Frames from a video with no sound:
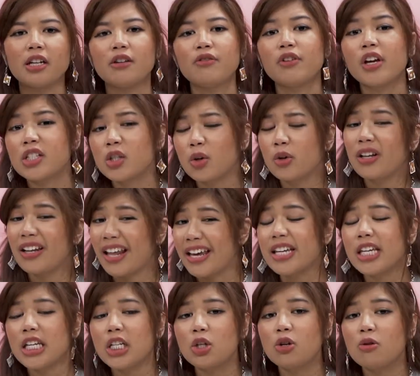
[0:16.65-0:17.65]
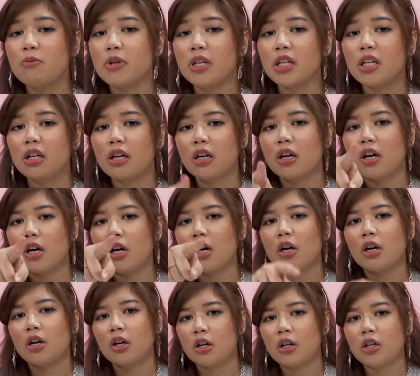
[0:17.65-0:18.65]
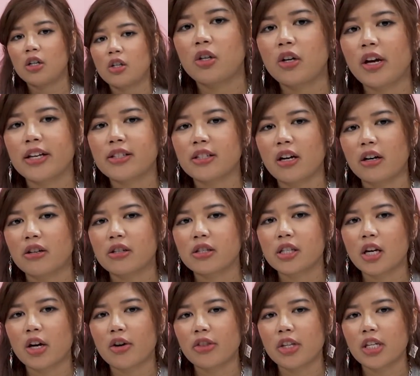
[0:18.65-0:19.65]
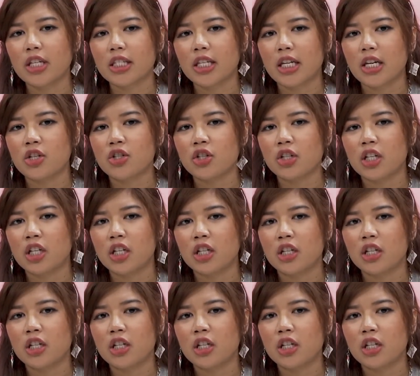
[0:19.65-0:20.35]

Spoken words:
If you guys don't like Indomie, you guys aren't Southeast Asian.